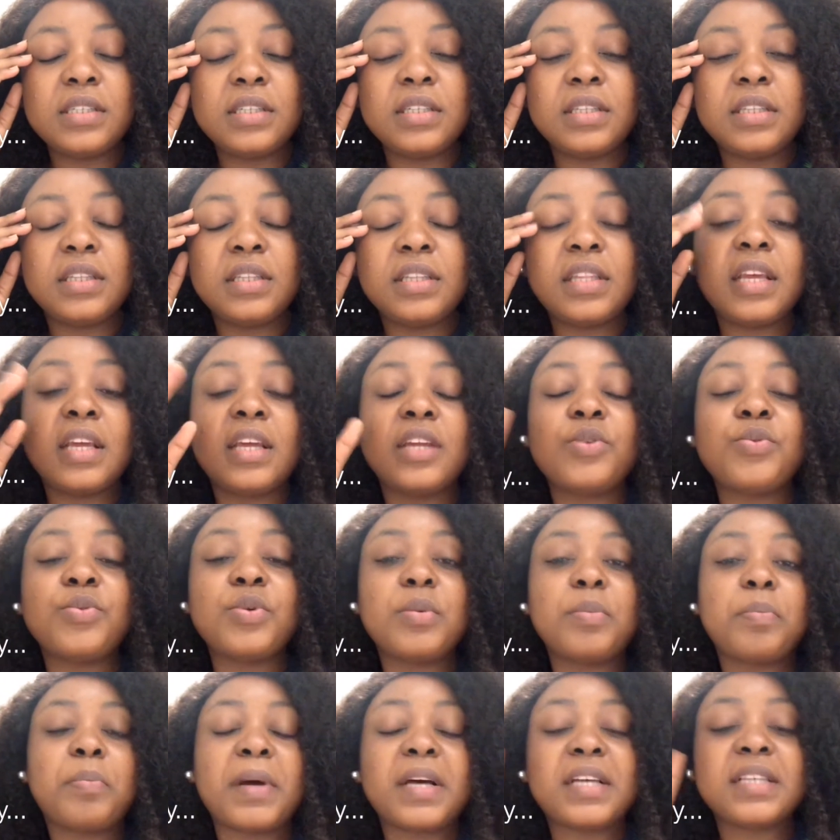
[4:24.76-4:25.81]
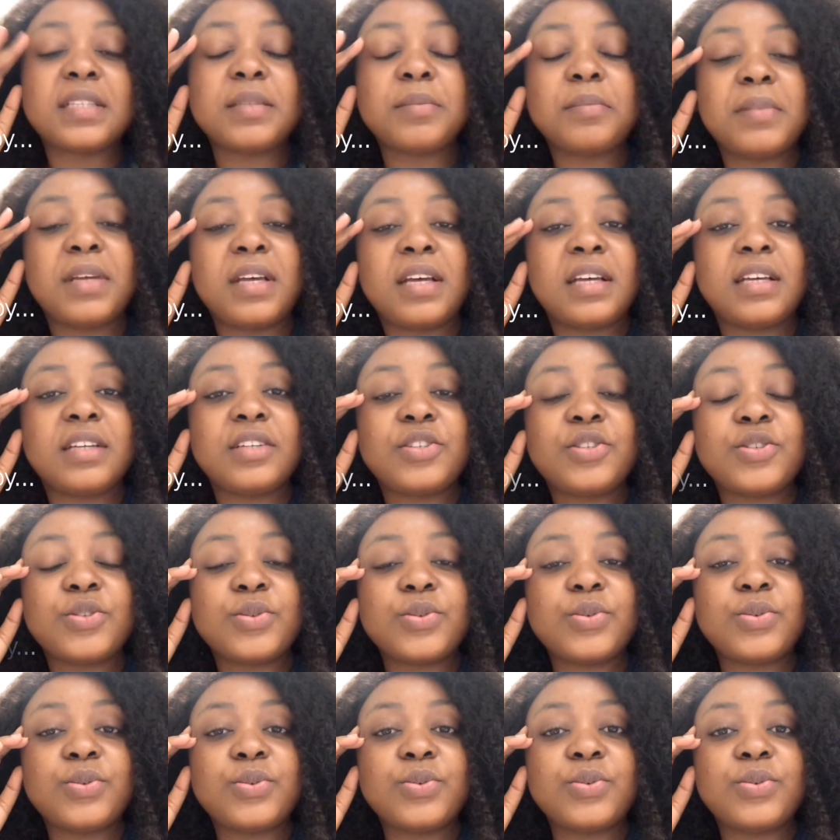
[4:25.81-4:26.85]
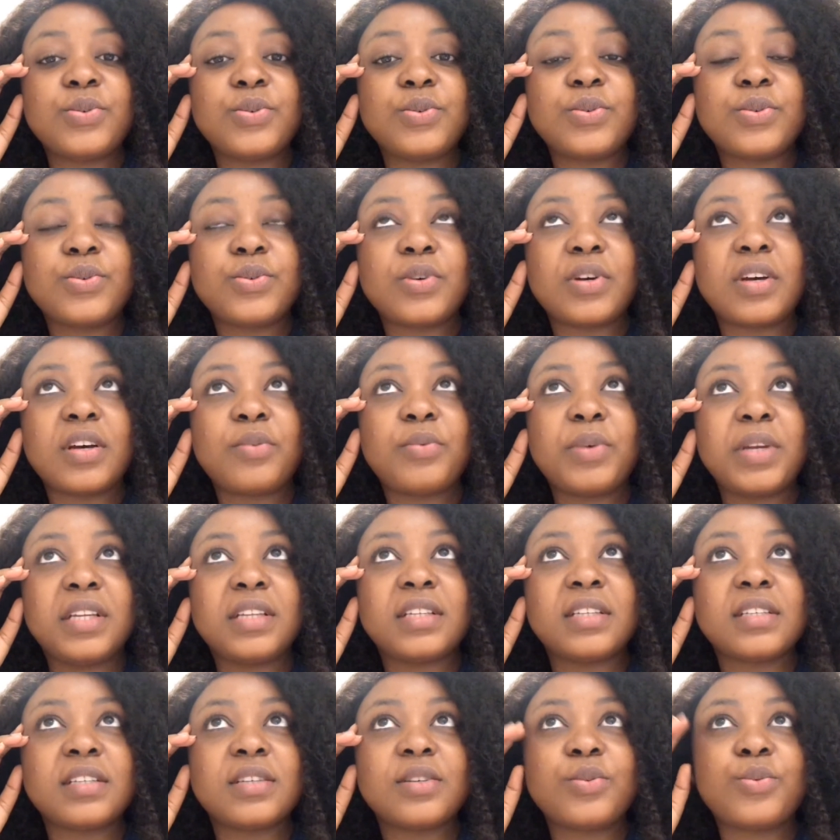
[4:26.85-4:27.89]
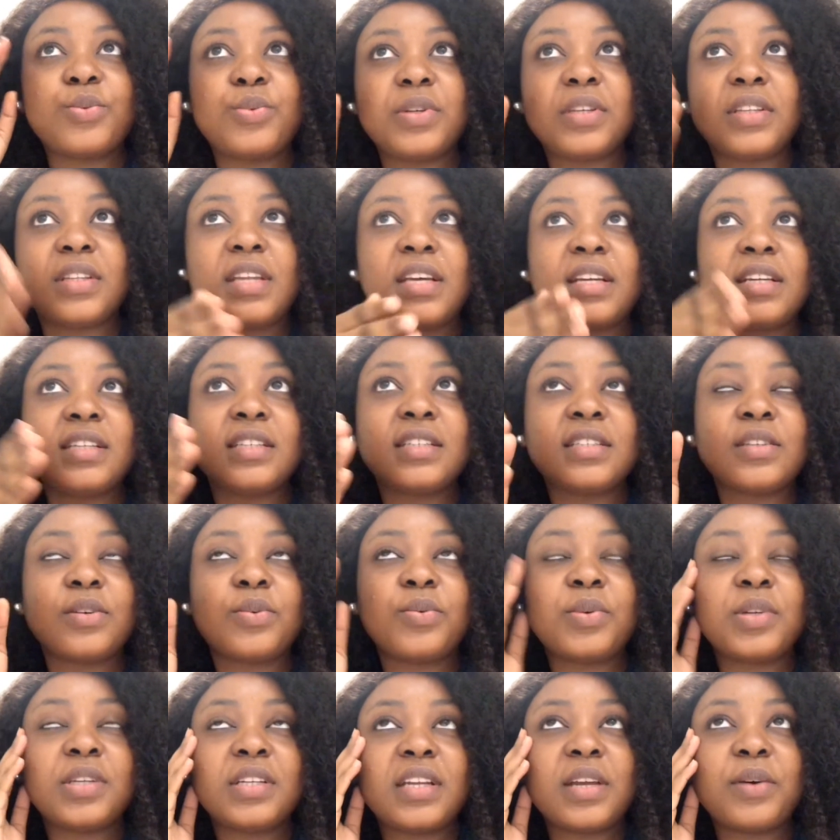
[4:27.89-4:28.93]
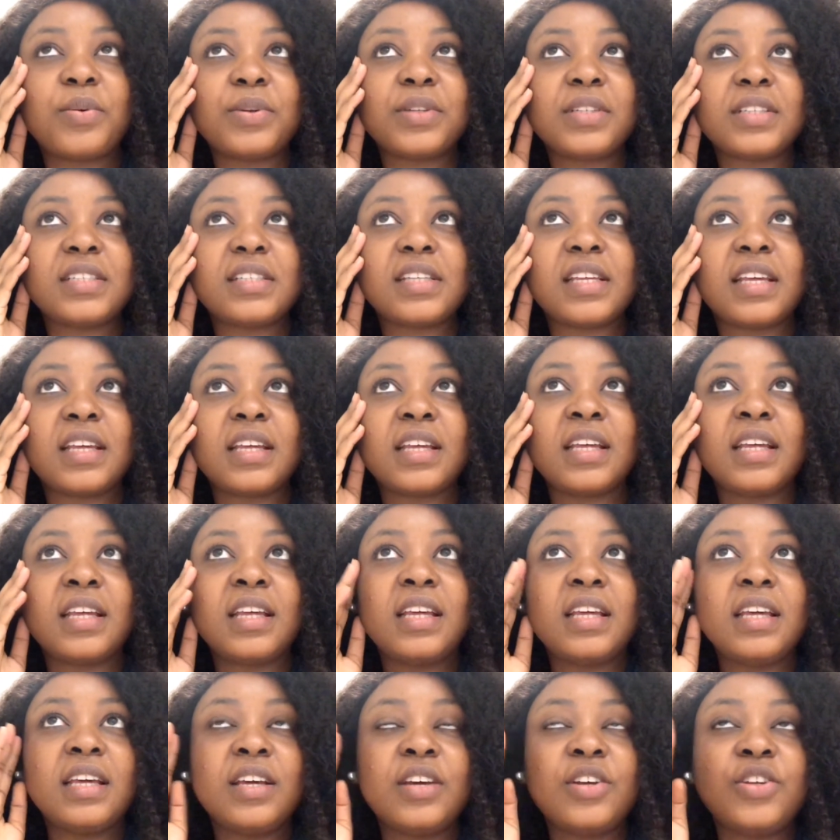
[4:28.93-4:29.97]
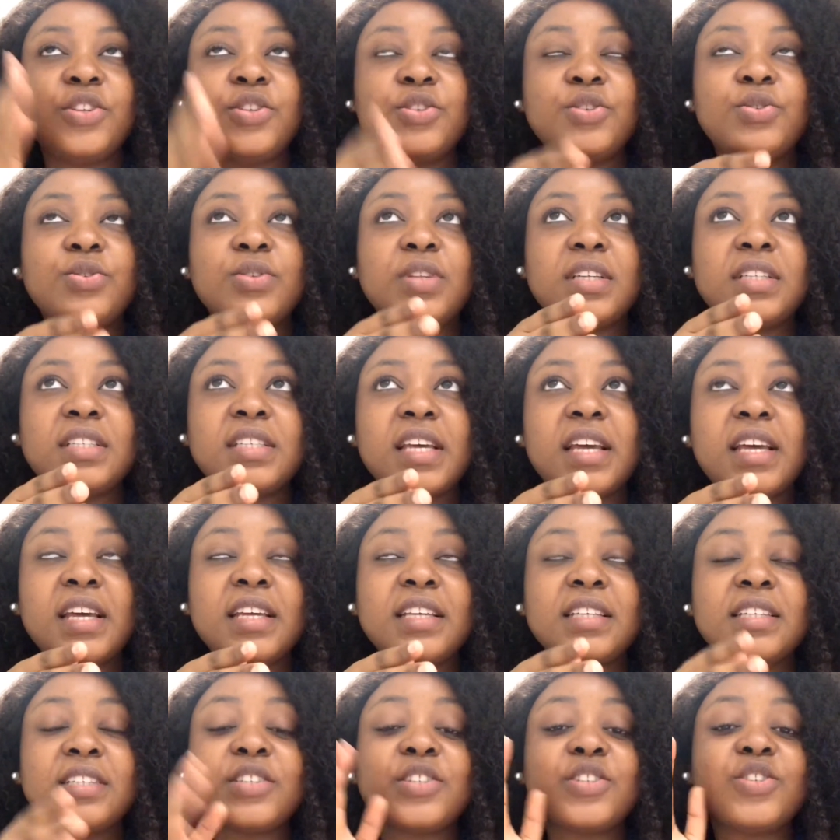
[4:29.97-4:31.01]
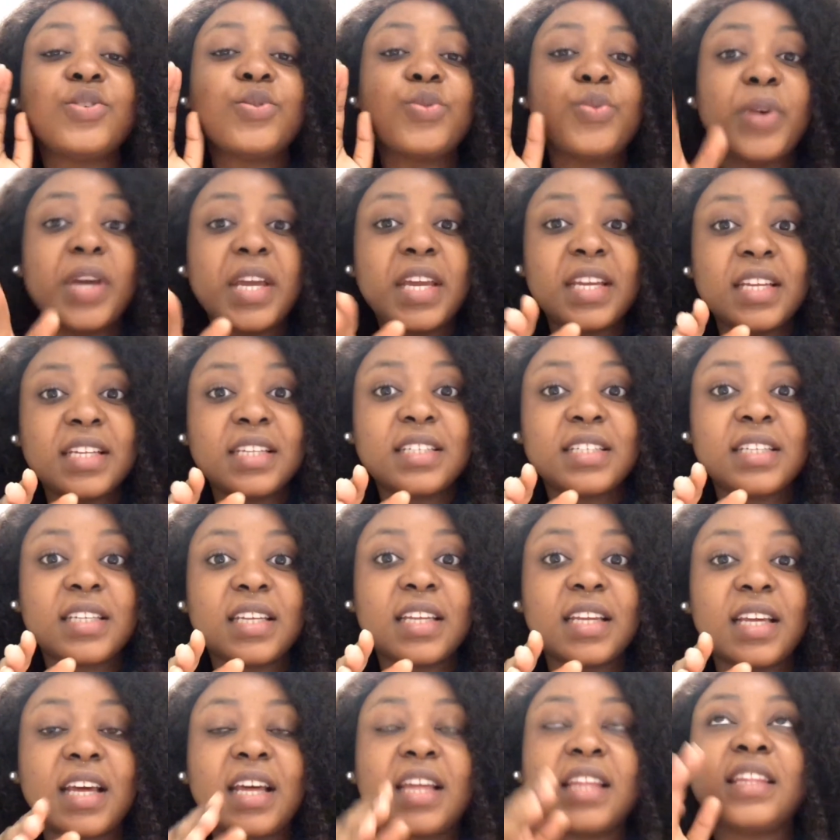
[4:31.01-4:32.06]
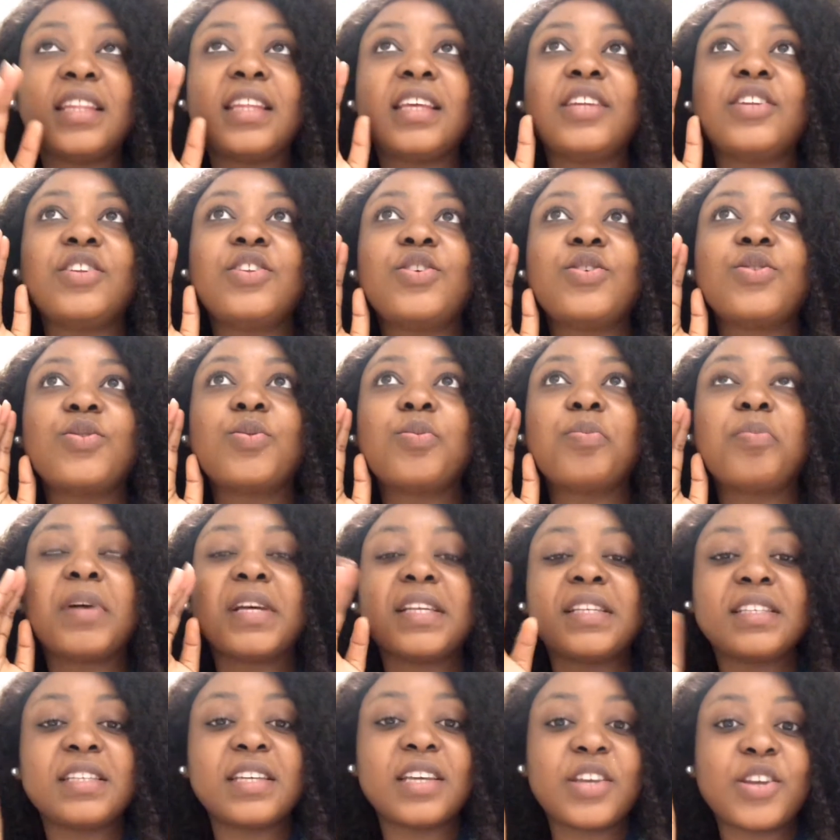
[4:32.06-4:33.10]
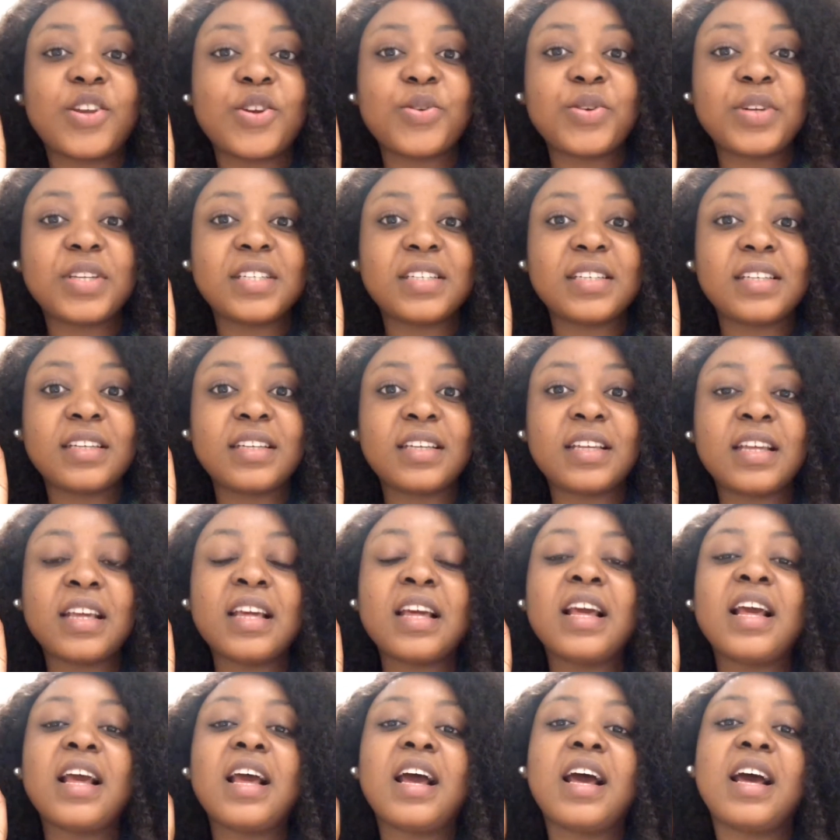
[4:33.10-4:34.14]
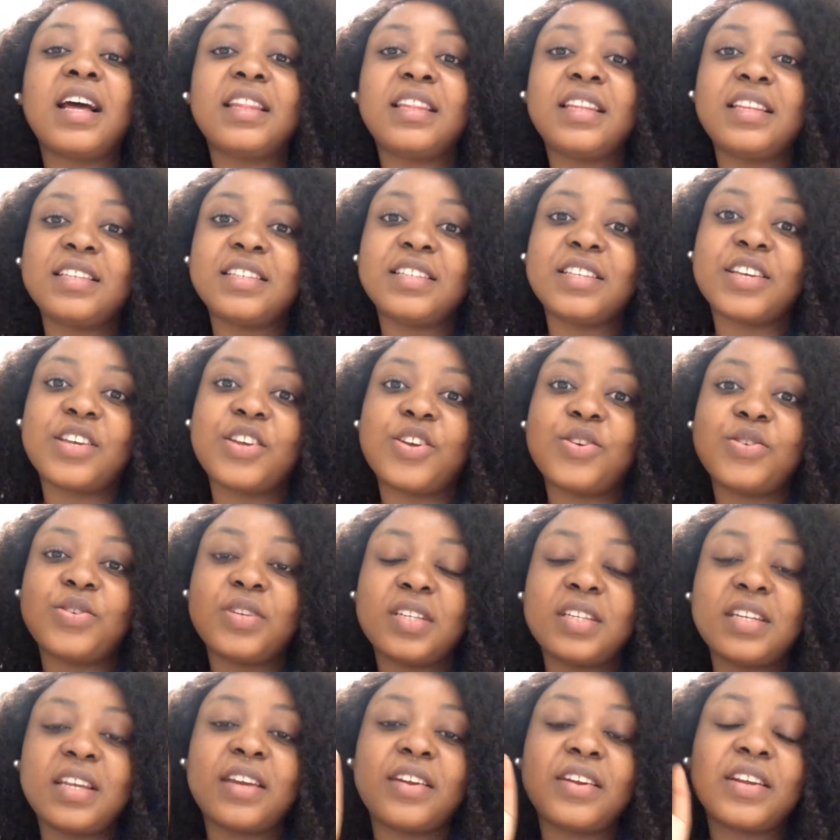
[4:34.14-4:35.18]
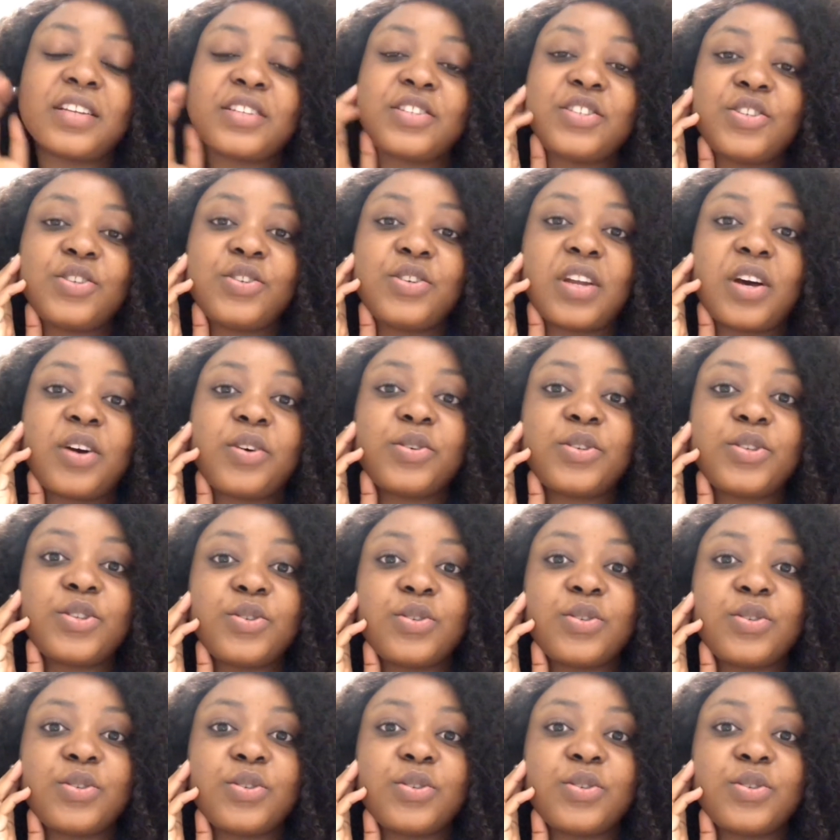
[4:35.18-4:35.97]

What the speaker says: then we pass to wait, that is, what did I want to say? You do the test, you wait, and then you pass security, and then security directs you now to